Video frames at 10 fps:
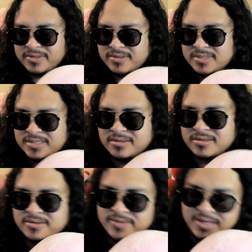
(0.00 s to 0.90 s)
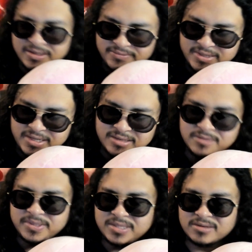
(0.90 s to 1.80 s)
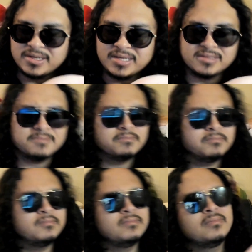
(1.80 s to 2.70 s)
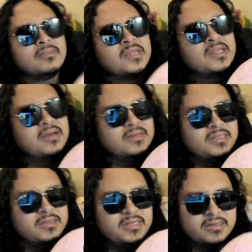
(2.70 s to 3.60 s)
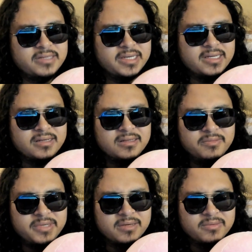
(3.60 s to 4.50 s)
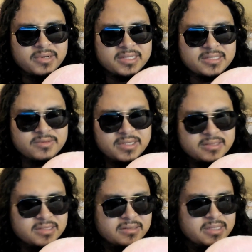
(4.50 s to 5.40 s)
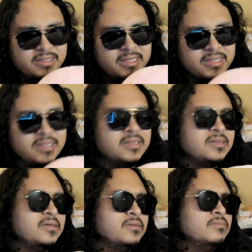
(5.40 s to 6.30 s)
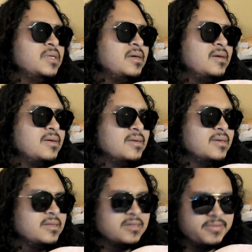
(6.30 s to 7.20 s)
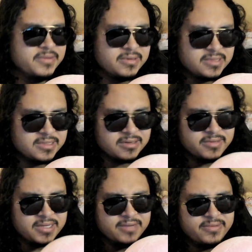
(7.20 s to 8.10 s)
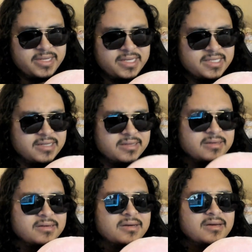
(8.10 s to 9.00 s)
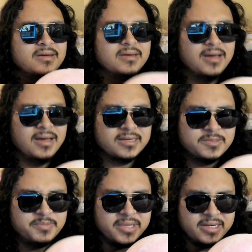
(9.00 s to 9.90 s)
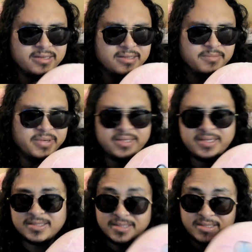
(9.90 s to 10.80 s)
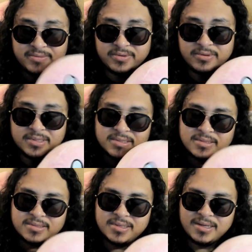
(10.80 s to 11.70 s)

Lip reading: There's a circle of life. The antelope eat the grass. Also, dead antelope become grass as well. So they get eaten too. Circle of life. Easier explained by Disney, of course.